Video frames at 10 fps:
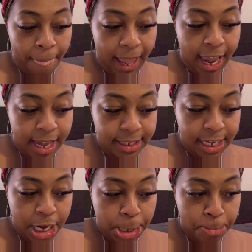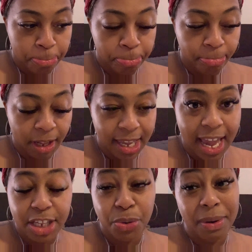And
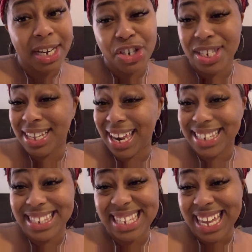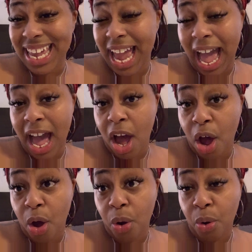yeah, so we're gonna just kind of see
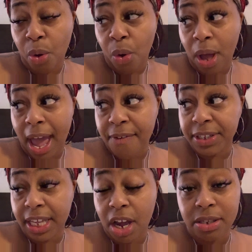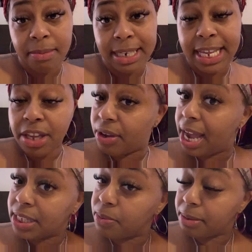how everything goes. I'm gonna take you
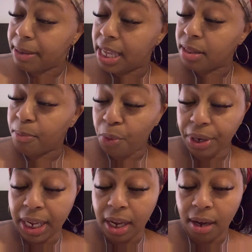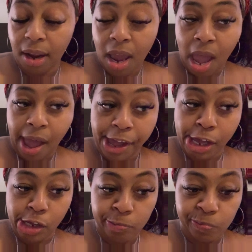guys with me in the morning.
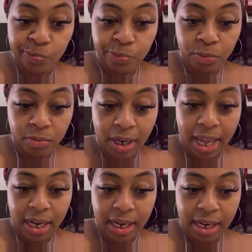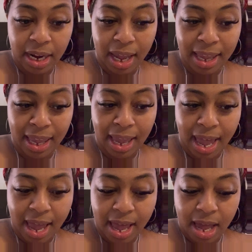And
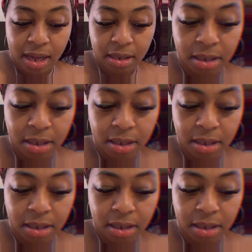yeah.